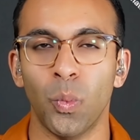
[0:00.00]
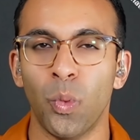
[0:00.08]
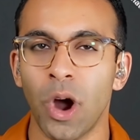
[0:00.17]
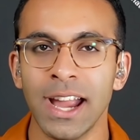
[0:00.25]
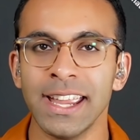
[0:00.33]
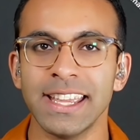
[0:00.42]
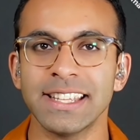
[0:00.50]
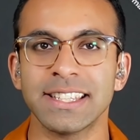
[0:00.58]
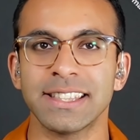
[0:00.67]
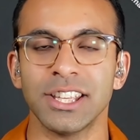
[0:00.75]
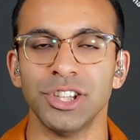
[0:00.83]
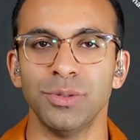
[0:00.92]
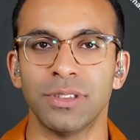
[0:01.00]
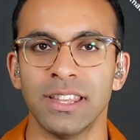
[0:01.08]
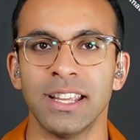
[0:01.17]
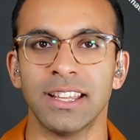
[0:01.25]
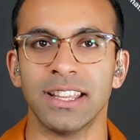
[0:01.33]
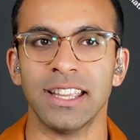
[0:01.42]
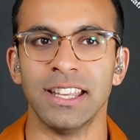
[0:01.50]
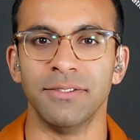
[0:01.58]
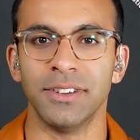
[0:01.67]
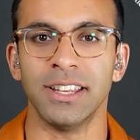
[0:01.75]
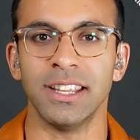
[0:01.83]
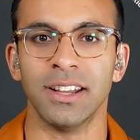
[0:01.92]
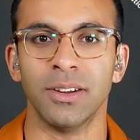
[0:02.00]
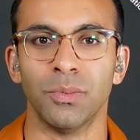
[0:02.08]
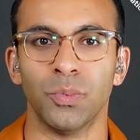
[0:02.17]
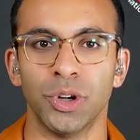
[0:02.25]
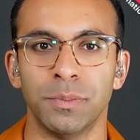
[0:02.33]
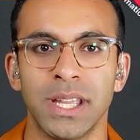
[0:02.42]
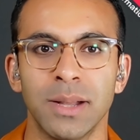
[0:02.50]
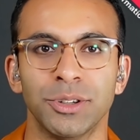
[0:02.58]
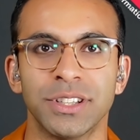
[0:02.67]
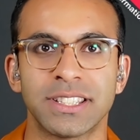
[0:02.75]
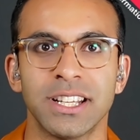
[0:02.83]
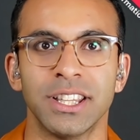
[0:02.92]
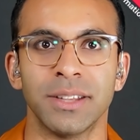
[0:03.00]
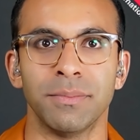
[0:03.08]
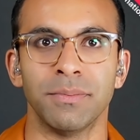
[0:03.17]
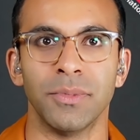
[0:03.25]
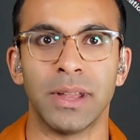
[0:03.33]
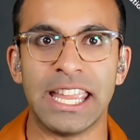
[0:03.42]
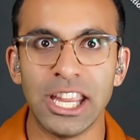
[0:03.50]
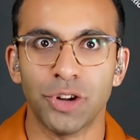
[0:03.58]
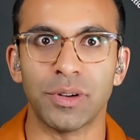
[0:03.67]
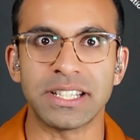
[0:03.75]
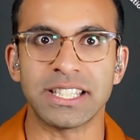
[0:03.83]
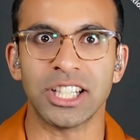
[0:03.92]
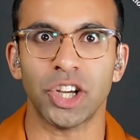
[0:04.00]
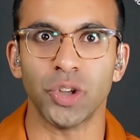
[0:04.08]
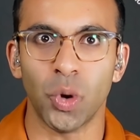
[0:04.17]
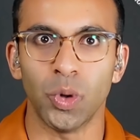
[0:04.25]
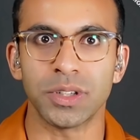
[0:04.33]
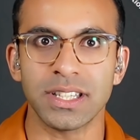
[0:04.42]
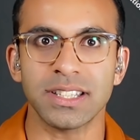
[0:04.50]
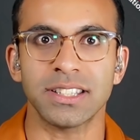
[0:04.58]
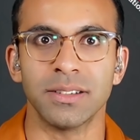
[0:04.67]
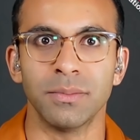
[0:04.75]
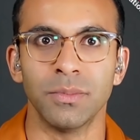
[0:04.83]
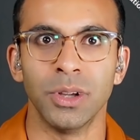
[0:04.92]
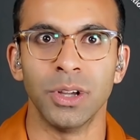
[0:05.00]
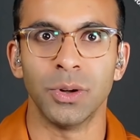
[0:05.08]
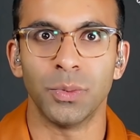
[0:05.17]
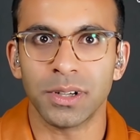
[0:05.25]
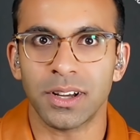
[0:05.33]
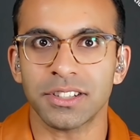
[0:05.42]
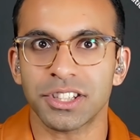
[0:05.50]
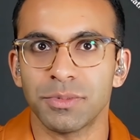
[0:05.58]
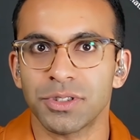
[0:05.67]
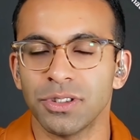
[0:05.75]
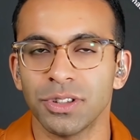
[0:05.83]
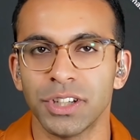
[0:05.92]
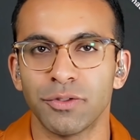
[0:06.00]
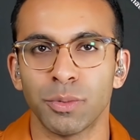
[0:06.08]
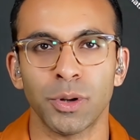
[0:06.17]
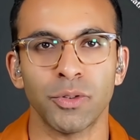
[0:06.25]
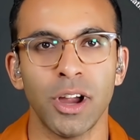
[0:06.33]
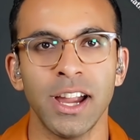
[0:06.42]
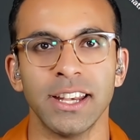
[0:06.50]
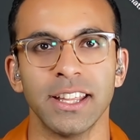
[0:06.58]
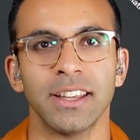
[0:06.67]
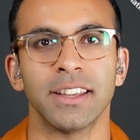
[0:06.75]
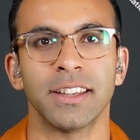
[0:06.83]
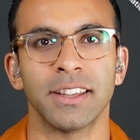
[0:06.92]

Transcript: Why is it that you think NVIDIA would be able to sell them increasingly on the whole system when customers are looking for more variety?